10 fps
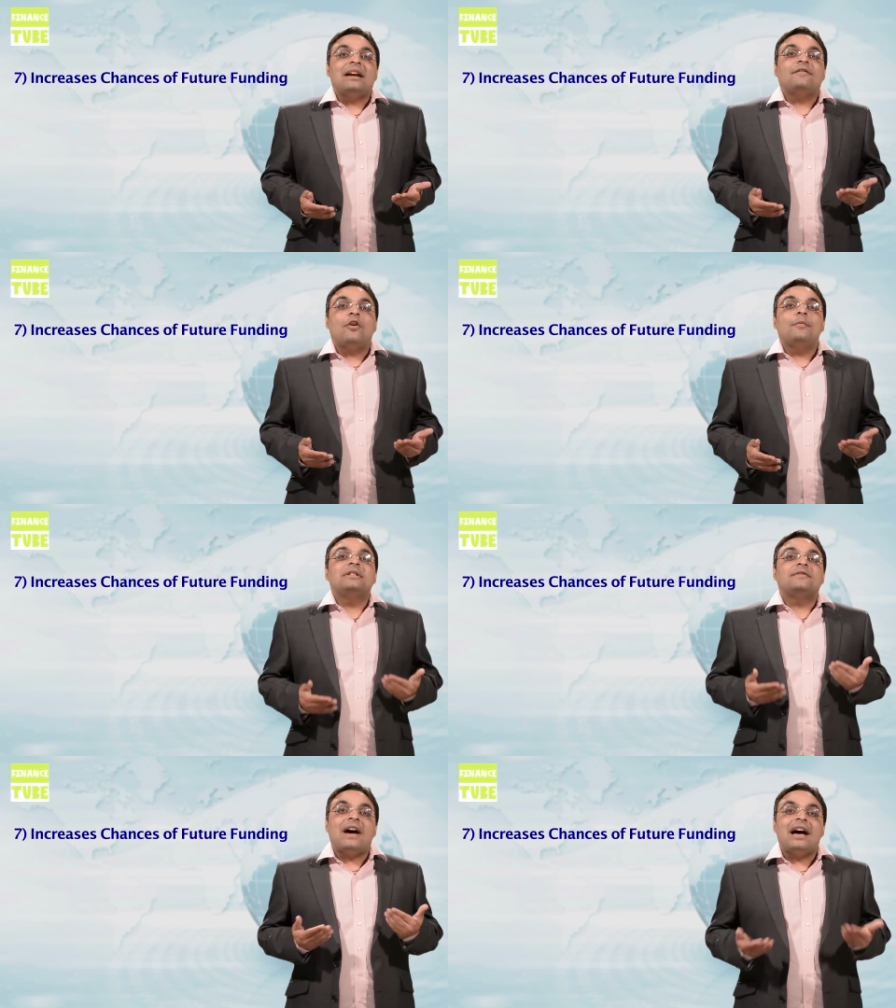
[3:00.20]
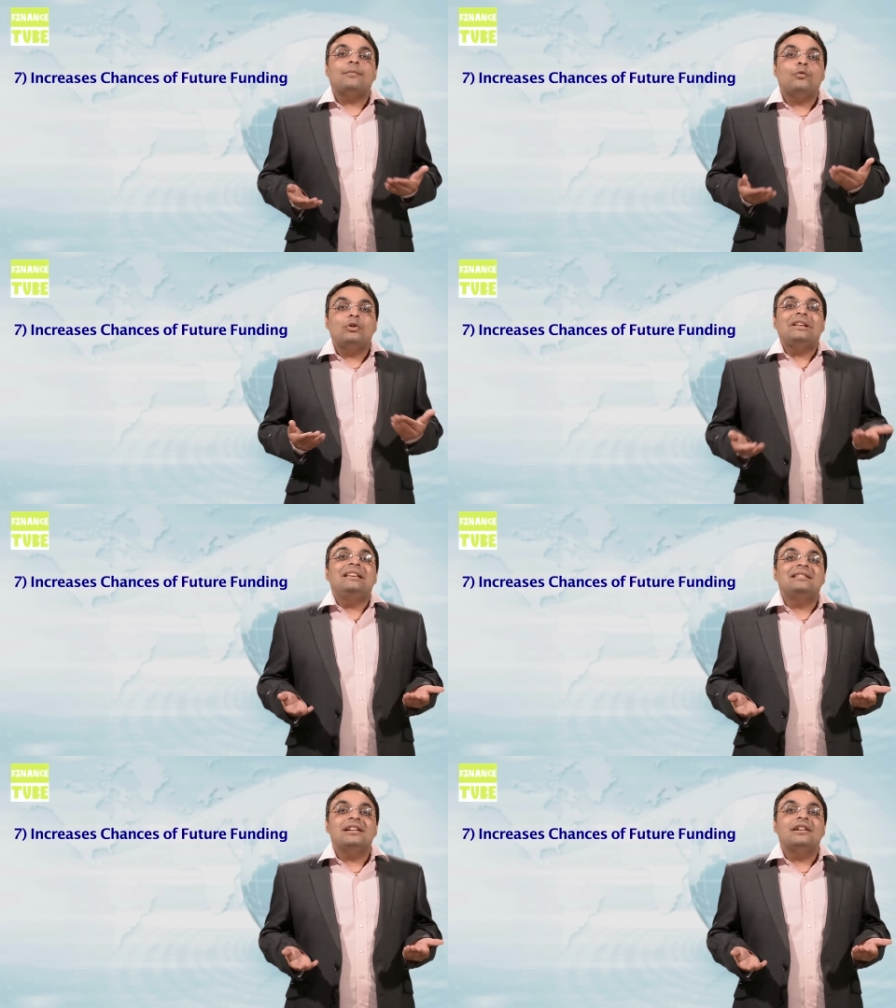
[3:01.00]
platform is far more
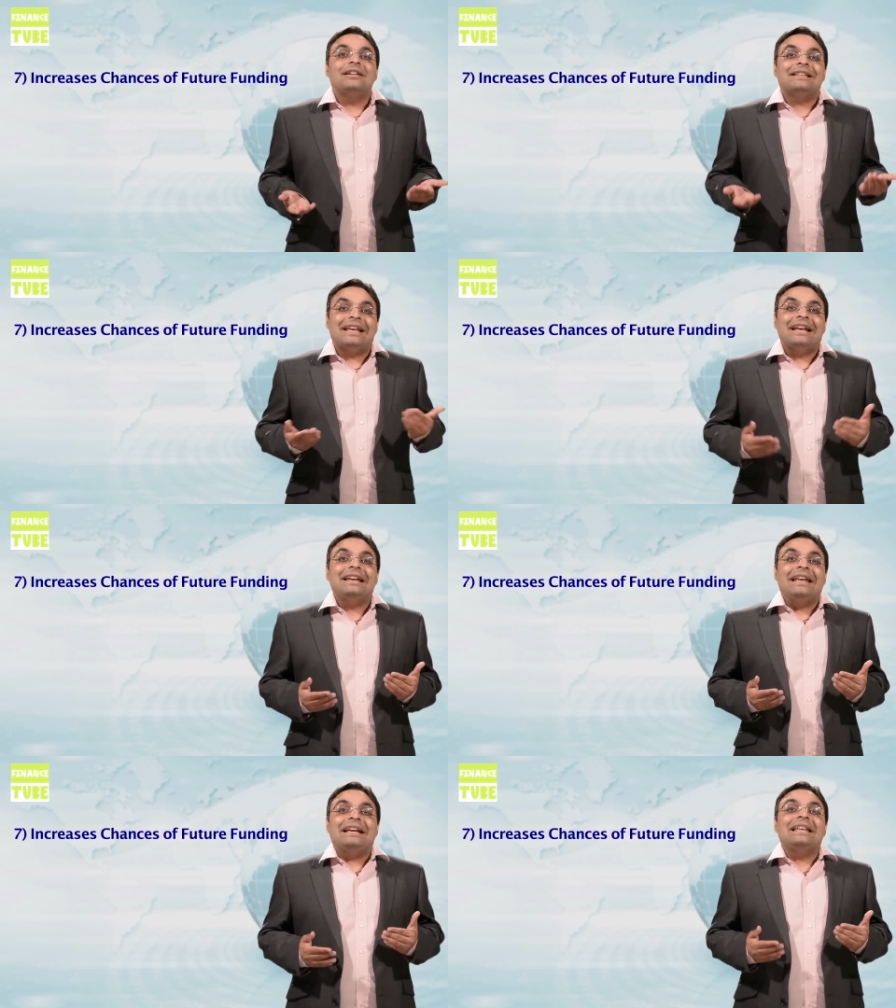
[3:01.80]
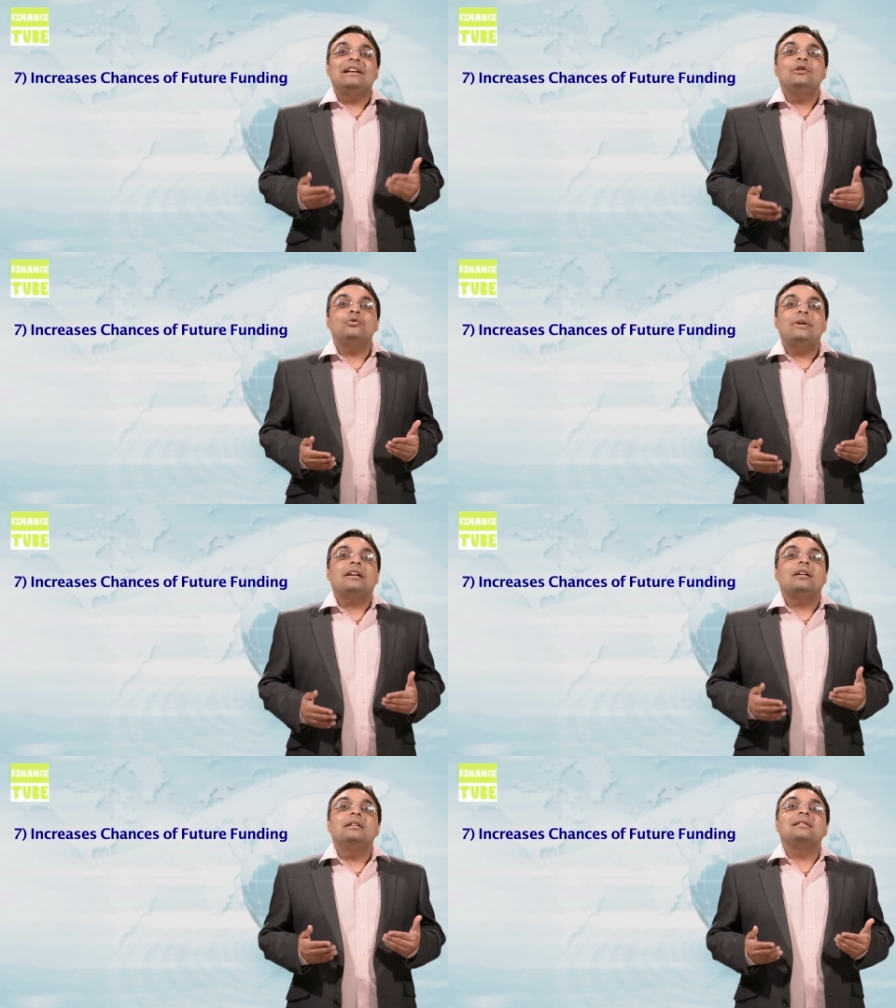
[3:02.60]
easier than getting into
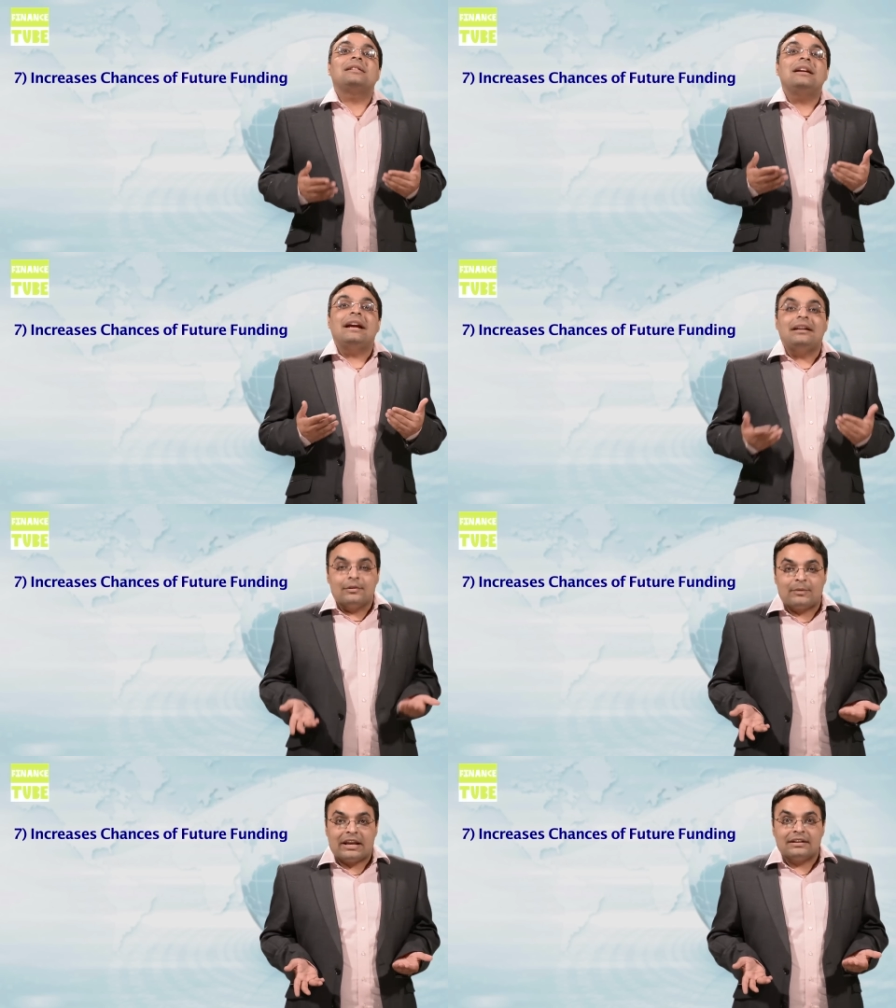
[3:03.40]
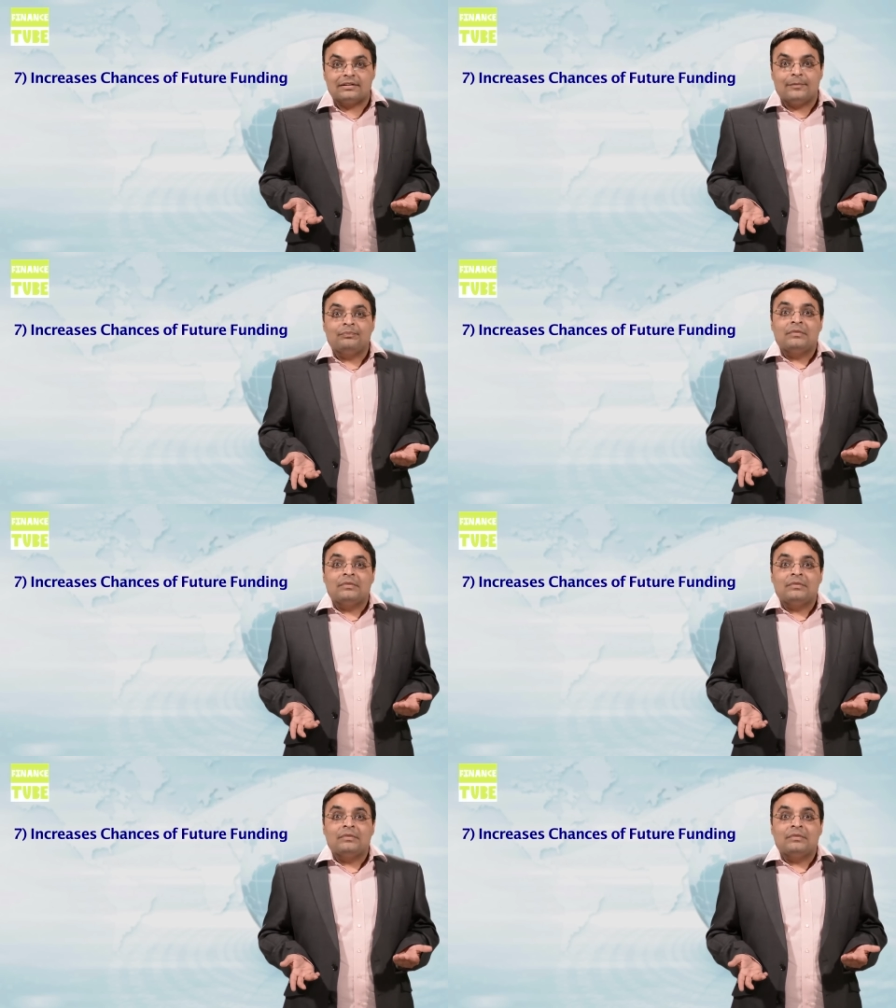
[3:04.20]
an unlisted enterprise.